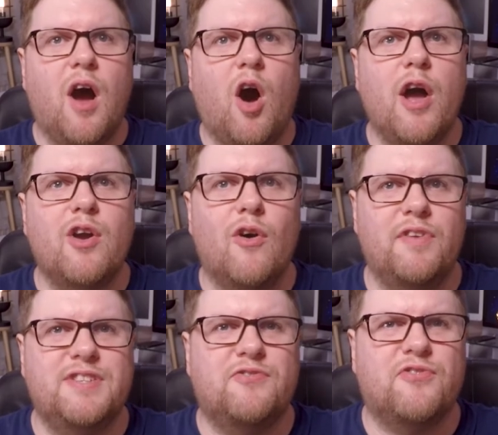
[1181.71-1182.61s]
I got
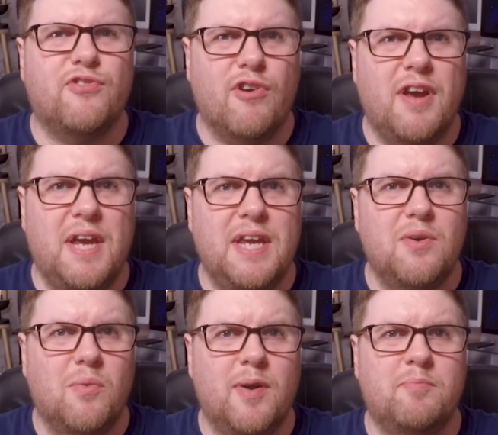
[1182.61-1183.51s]
this free
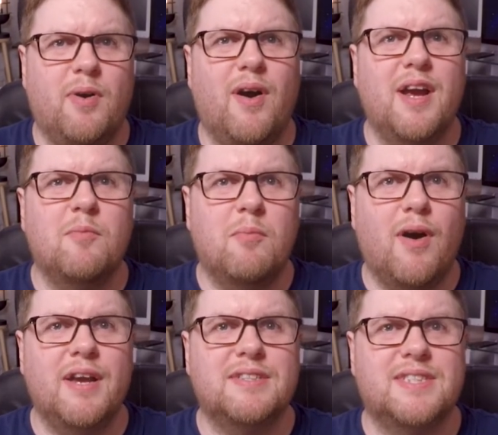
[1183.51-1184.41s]
when buying a
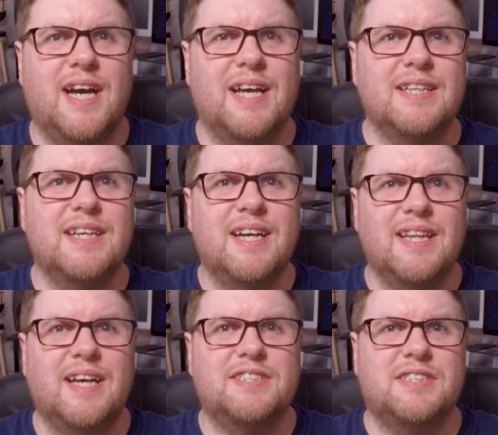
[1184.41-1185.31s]
mic stand,
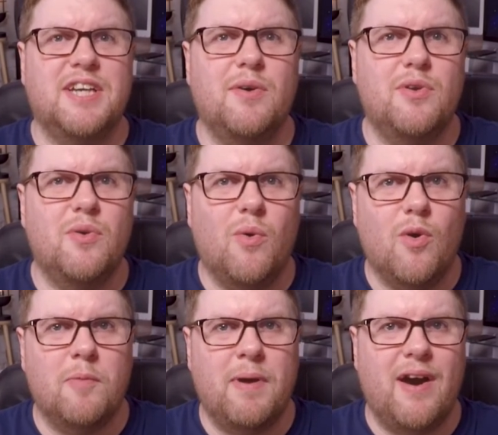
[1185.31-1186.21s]
and that should tell you
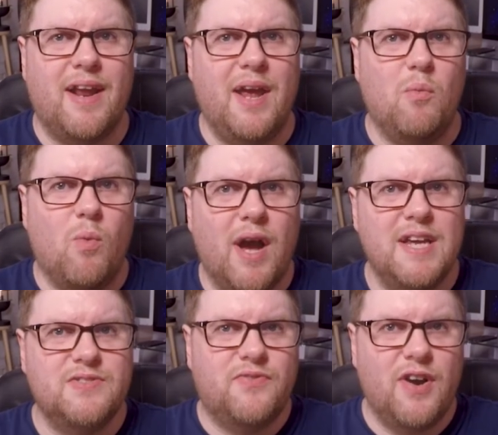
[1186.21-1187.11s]
all about it. It
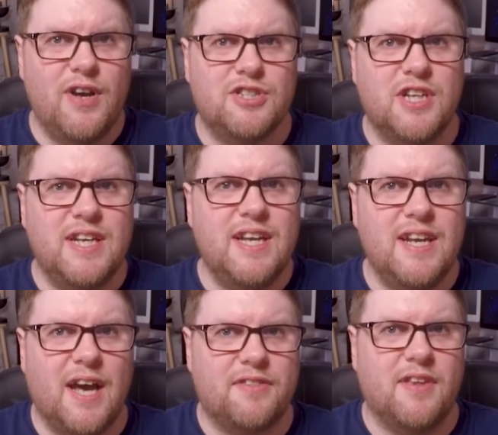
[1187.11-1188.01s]
weighs virtually
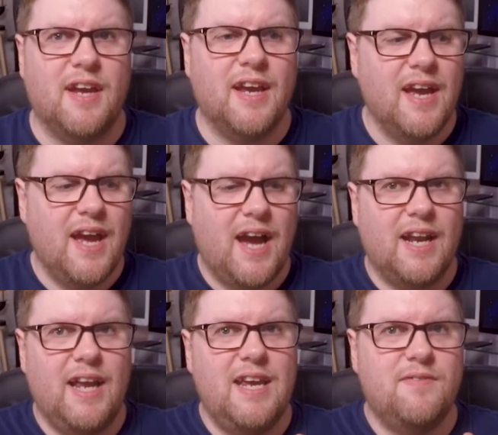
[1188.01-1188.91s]
nothing,
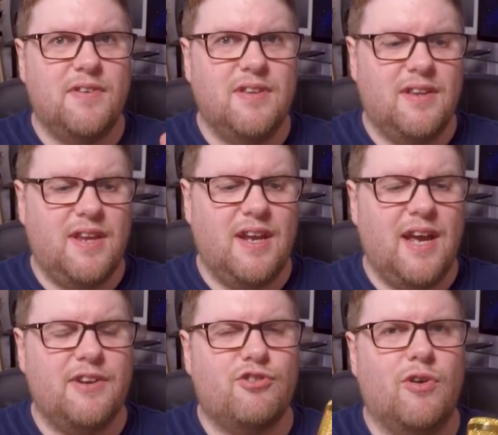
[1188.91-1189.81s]
and even the
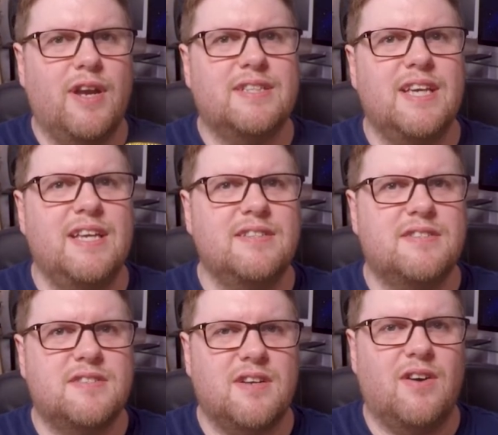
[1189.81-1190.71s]
electronics
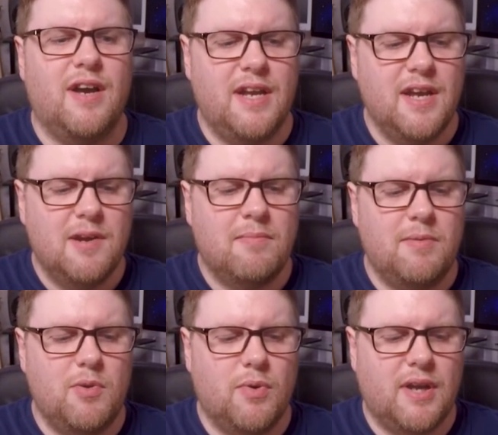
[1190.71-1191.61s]
inside
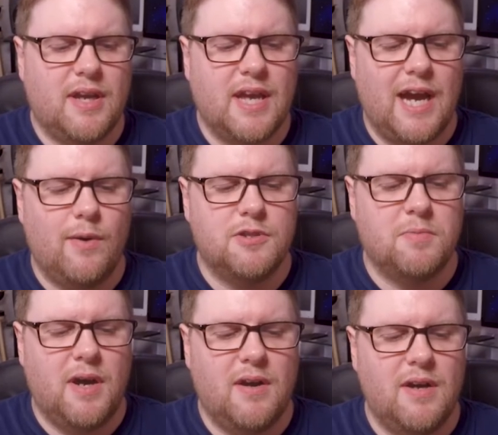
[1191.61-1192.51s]
make me want to gouge
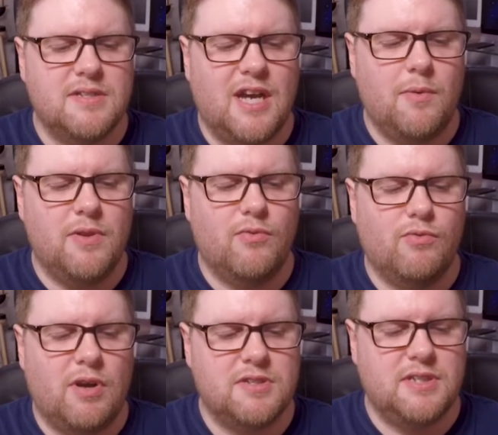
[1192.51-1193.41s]
my eyes out with a
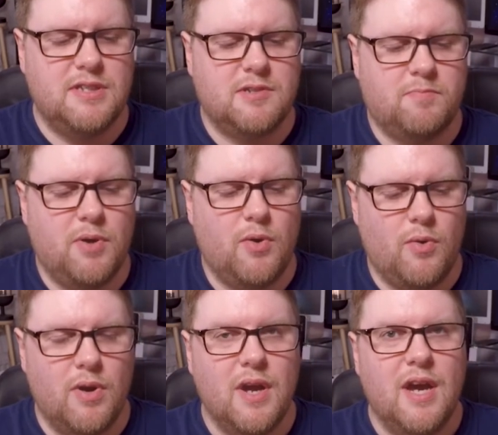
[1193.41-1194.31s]
rusty
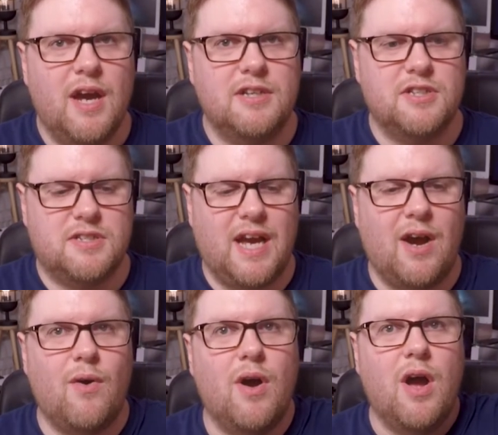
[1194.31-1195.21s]
spoon at just
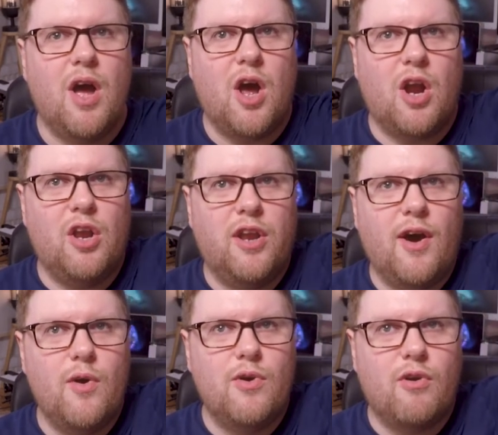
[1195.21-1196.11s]
how
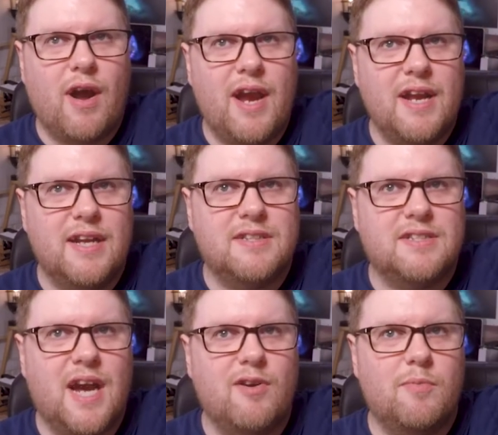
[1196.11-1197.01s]
low grade and
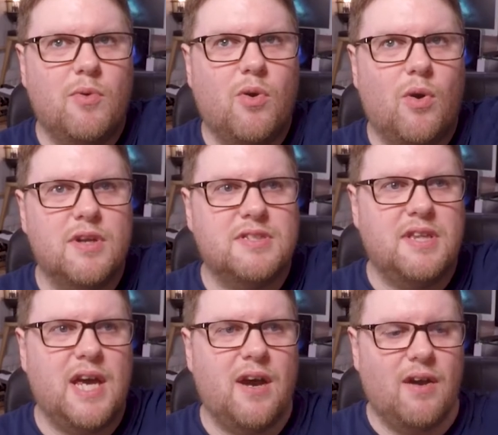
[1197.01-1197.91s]
terrible quality
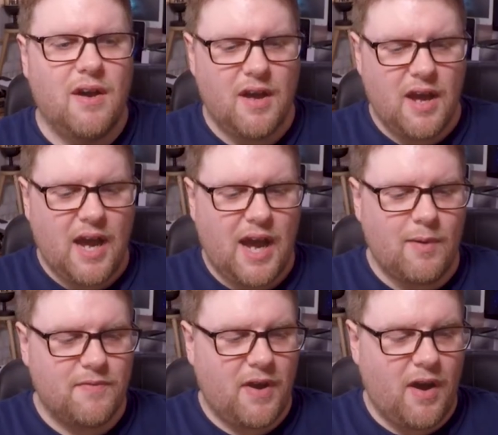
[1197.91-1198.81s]
they are.
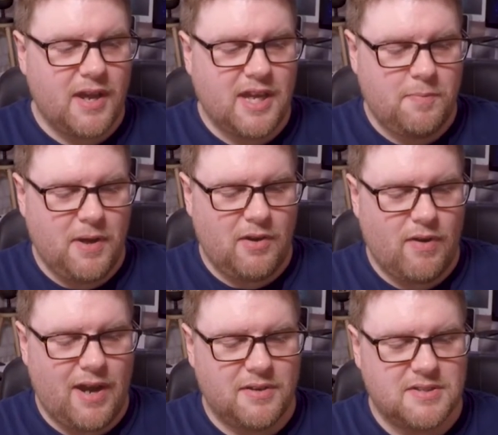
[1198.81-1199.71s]
However, I keep it
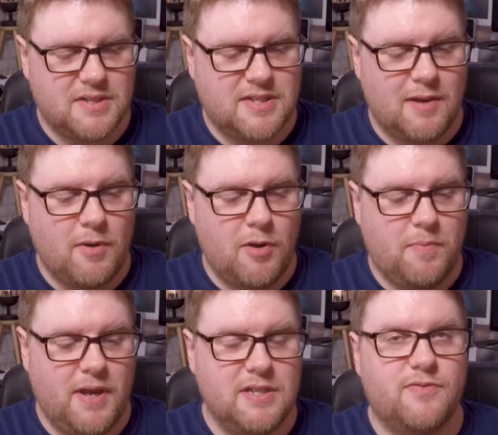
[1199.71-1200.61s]
around as a demo
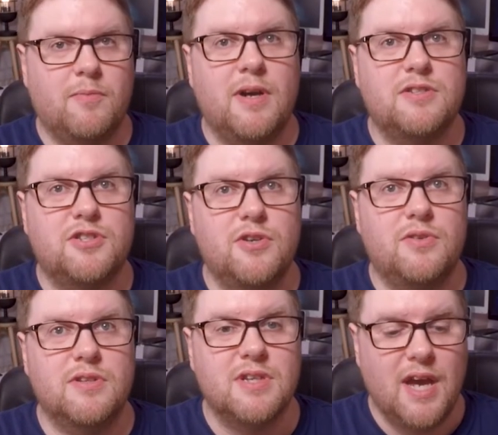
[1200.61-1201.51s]
piece for my
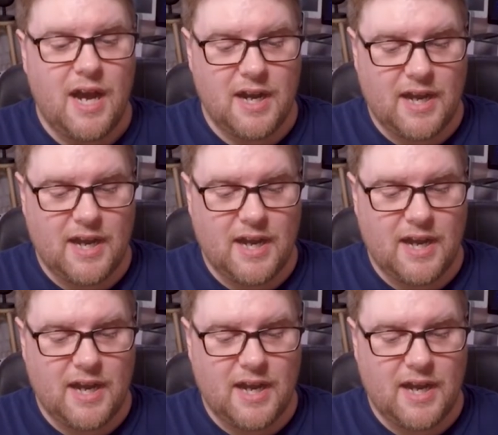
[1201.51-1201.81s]
students, and